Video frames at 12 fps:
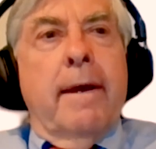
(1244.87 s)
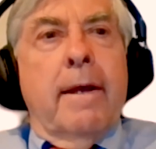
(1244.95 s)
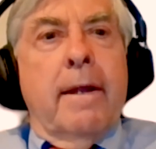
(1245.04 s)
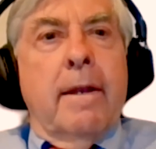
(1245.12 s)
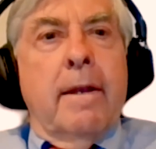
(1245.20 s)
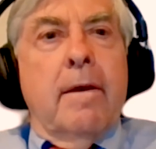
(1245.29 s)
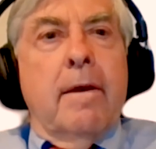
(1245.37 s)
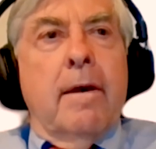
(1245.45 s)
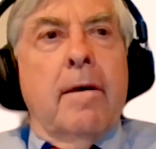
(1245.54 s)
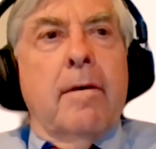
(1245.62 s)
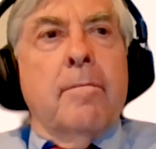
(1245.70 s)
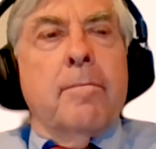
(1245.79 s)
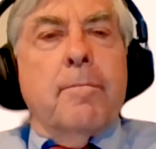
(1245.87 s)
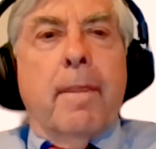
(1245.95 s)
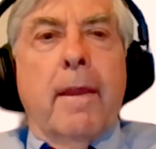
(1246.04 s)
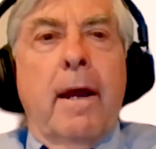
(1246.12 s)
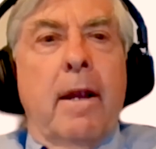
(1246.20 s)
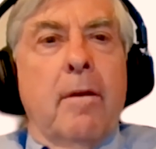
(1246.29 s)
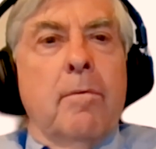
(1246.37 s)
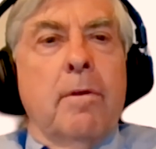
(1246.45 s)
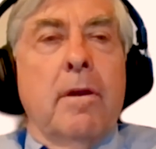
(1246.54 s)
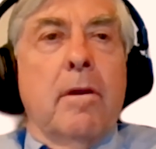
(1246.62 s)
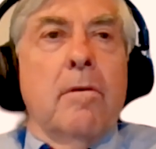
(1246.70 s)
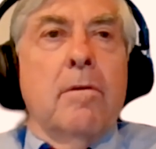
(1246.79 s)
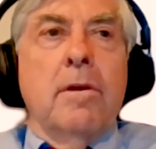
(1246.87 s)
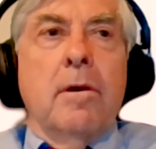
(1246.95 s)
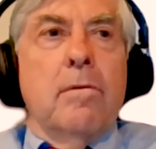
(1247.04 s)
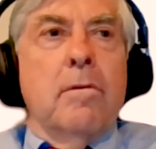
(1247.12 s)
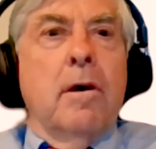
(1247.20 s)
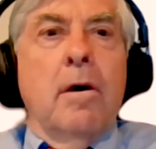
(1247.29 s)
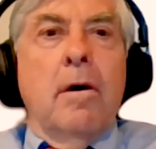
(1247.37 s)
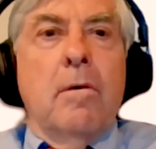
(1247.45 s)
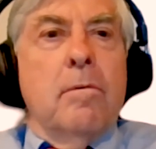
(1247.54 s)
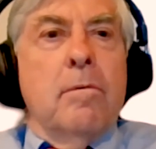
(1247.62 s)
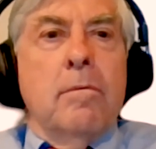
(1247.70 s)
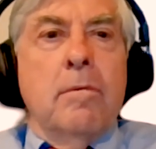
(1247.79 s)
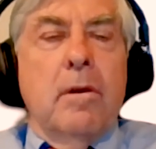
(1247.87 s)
And um, and you know you don't know